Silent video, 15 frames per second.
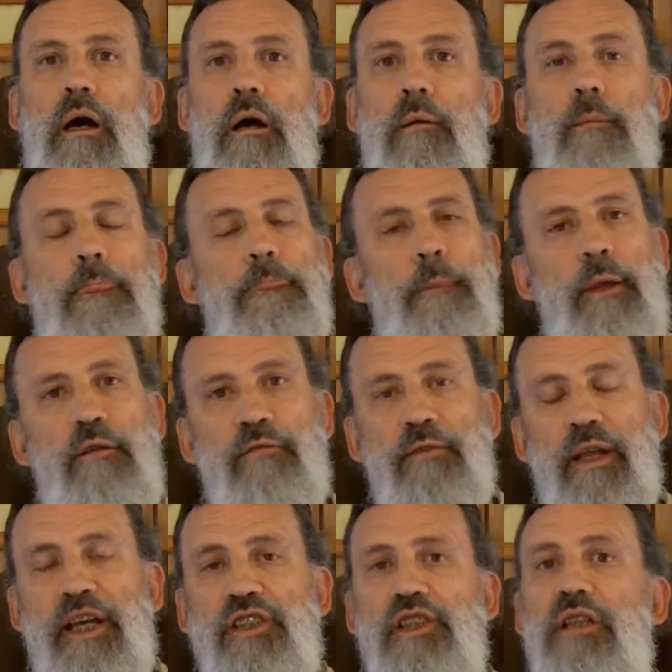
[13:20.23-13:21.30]
um,
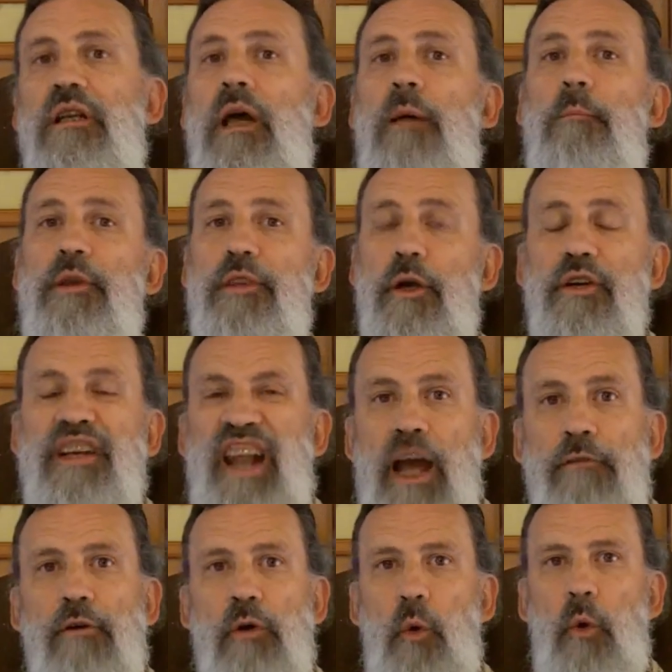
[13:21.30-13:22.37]
inflation. But they're
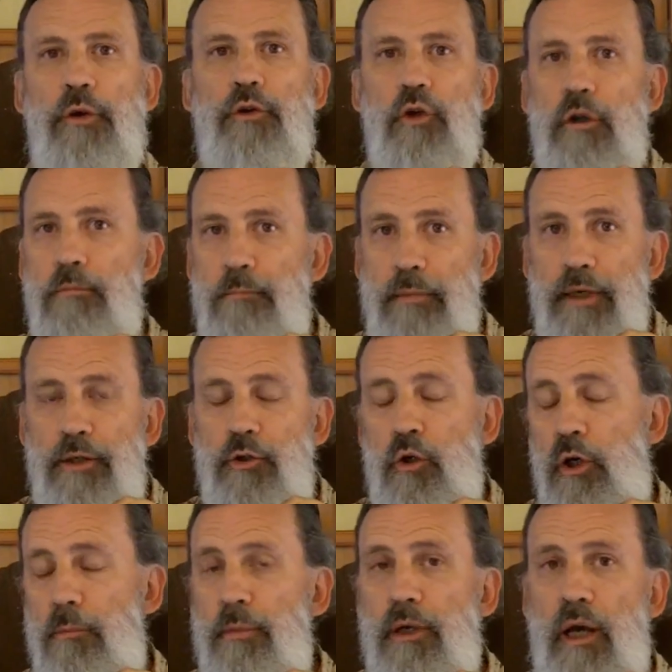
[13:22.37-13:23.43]
never going to admit
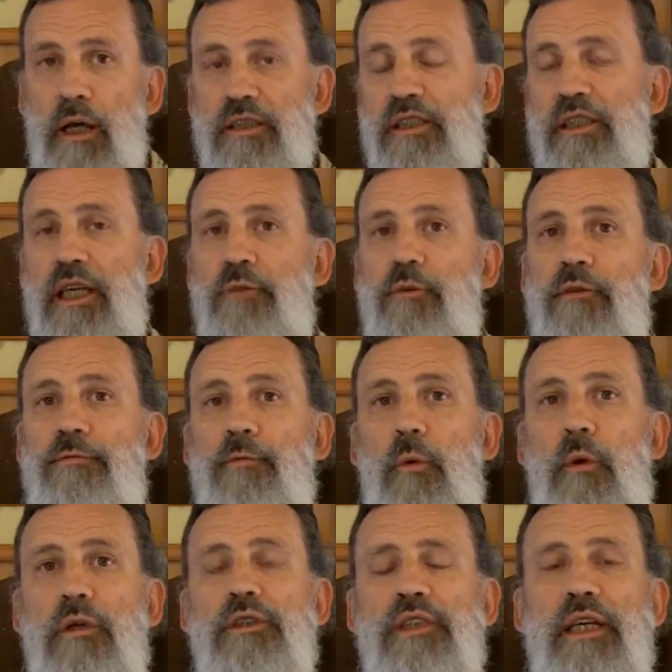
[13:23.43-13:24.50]
to it because, as Henry
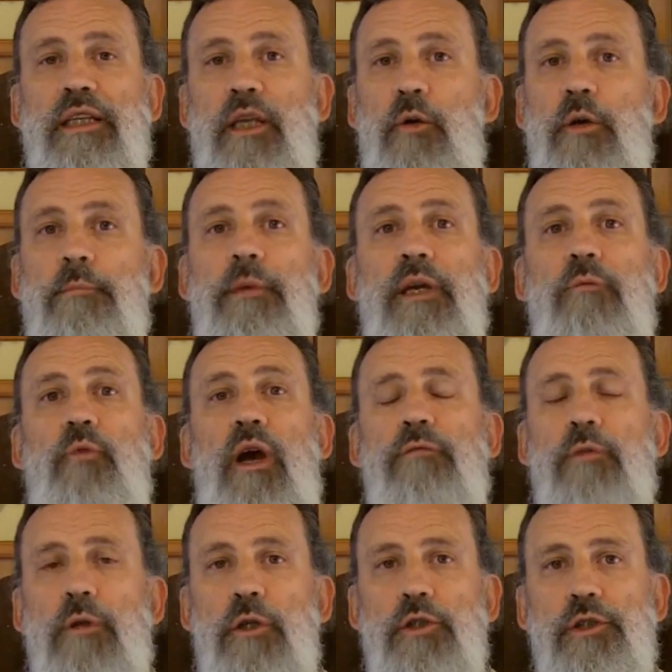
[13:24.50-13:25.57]
Ford said, there would be
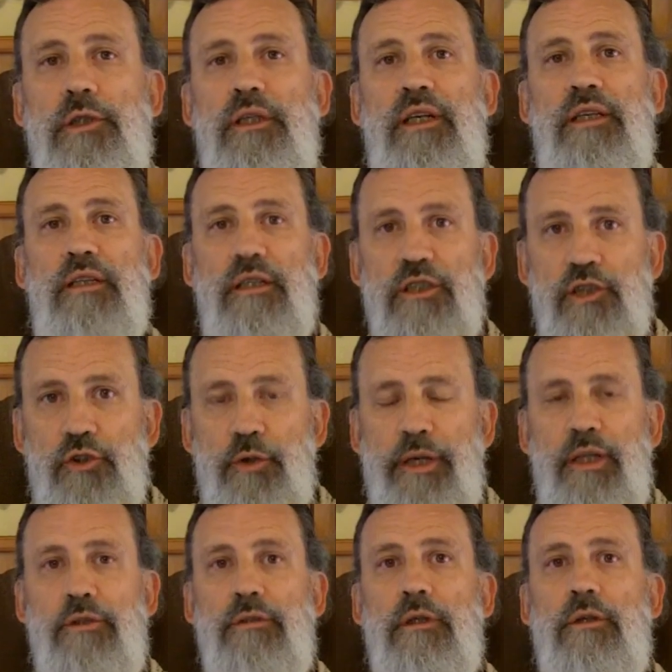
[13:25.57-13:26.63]
revolution in the
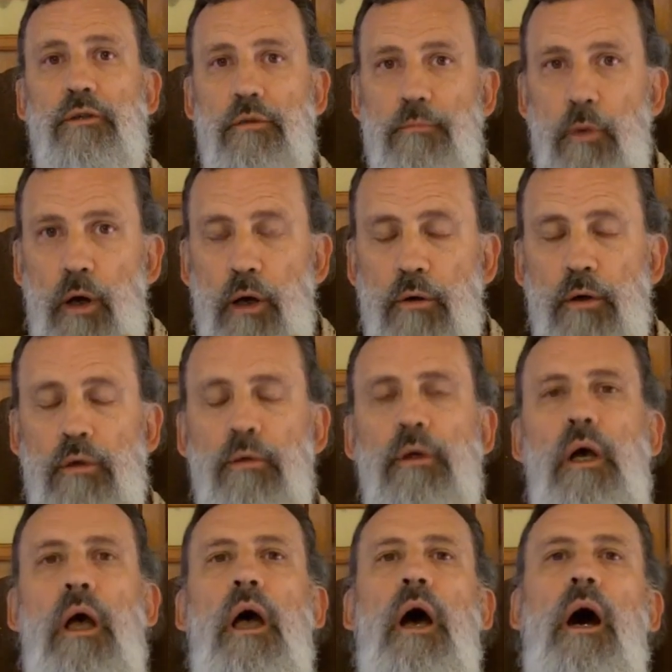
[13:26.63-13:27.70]
streets tomorrow.
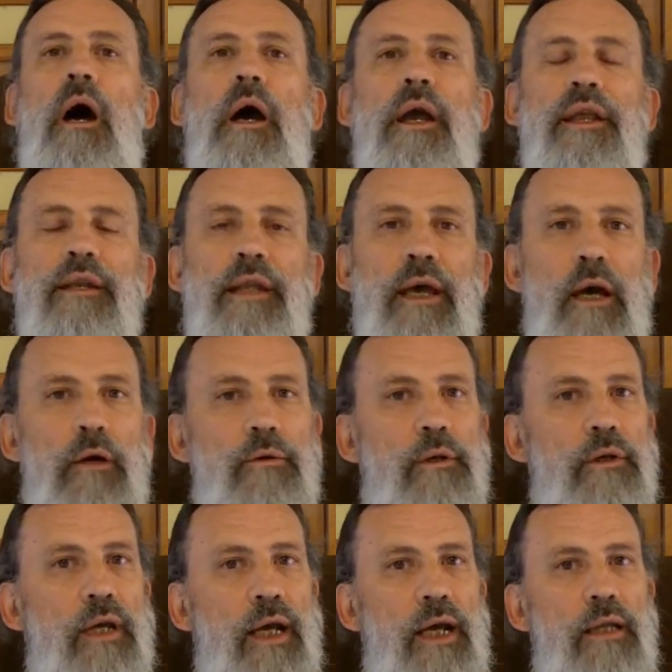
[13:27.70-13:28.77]
All right, now
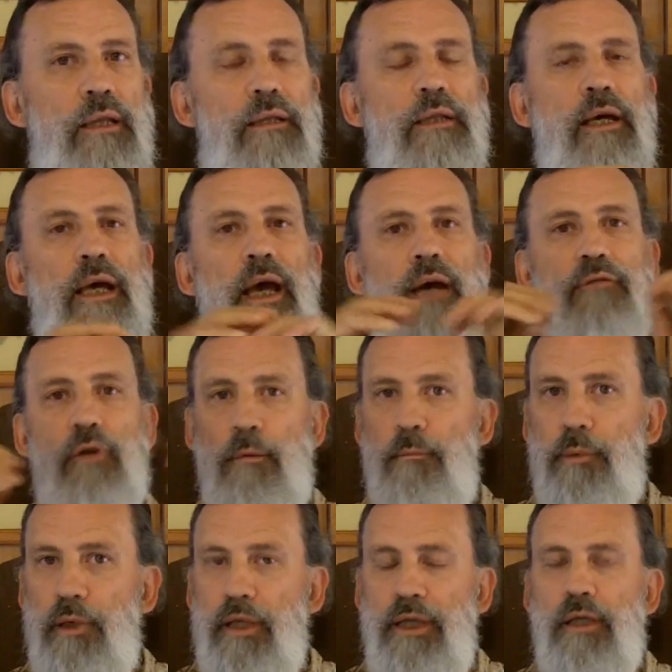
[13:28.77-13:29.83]
today that they have
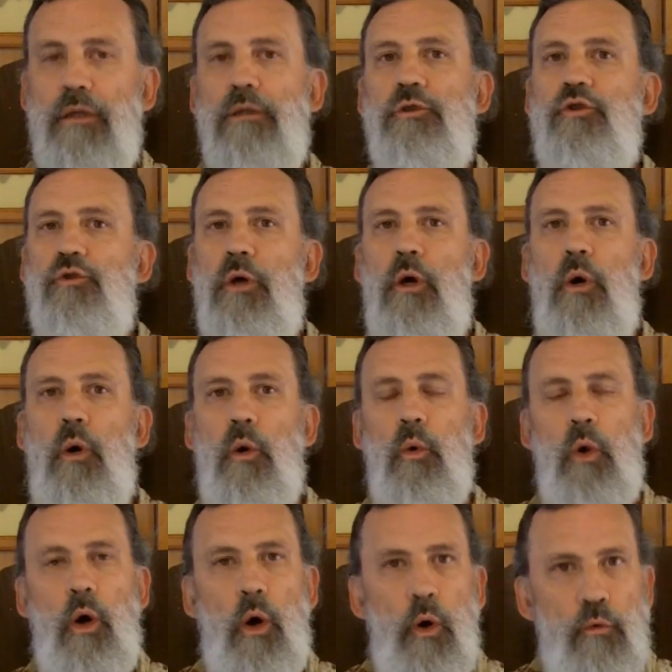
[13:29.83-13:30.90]
complete
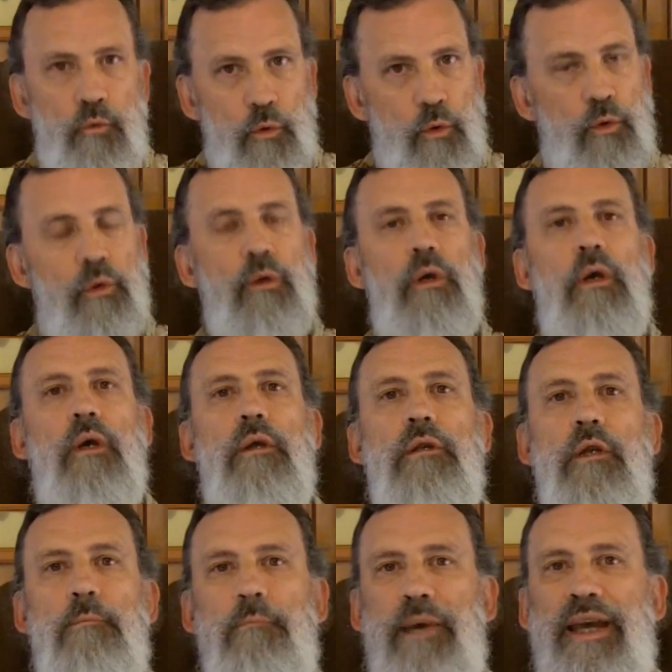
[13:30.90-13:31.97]
control over
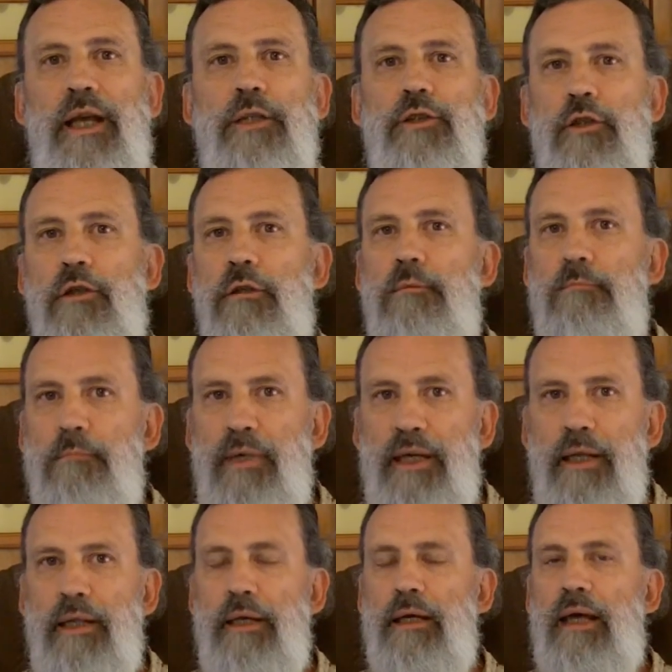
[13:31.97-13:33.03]
the major
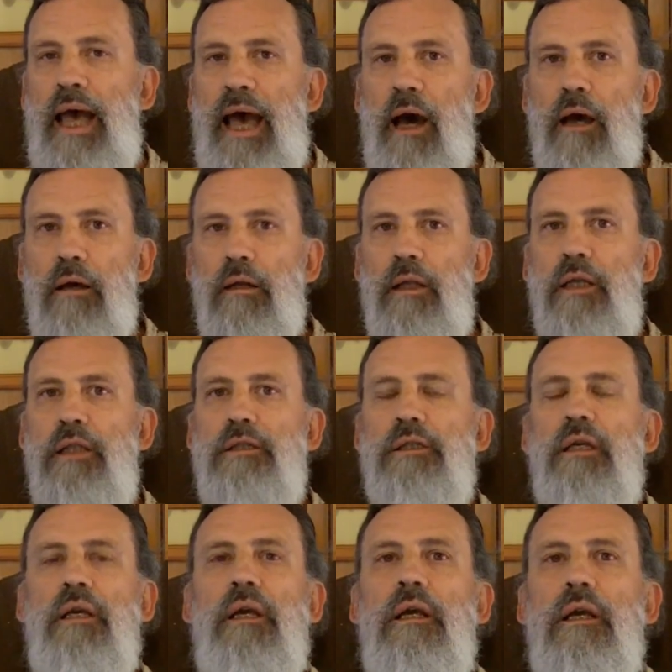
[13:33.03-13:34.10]
media
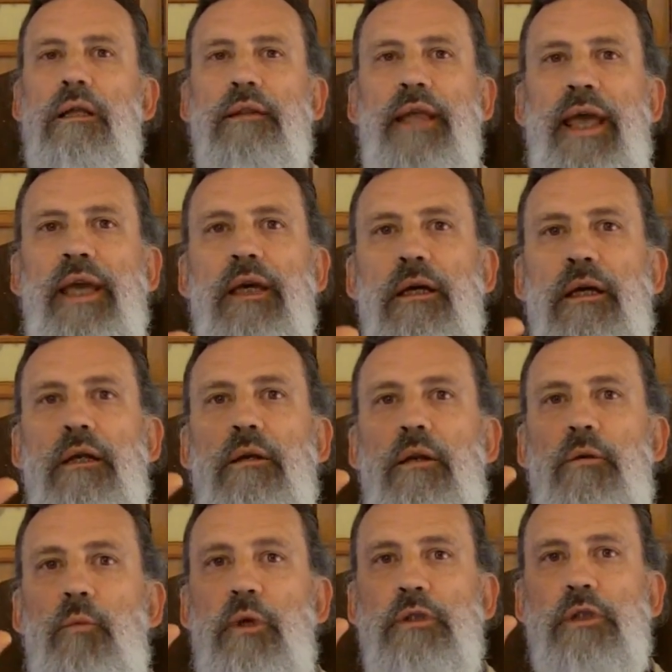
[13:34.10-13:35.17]
outlets, they can,
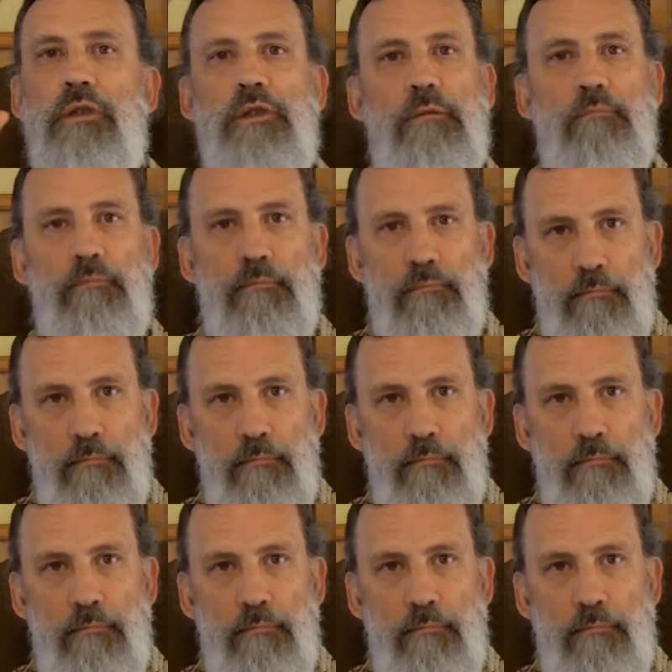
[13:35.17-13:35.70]
which is a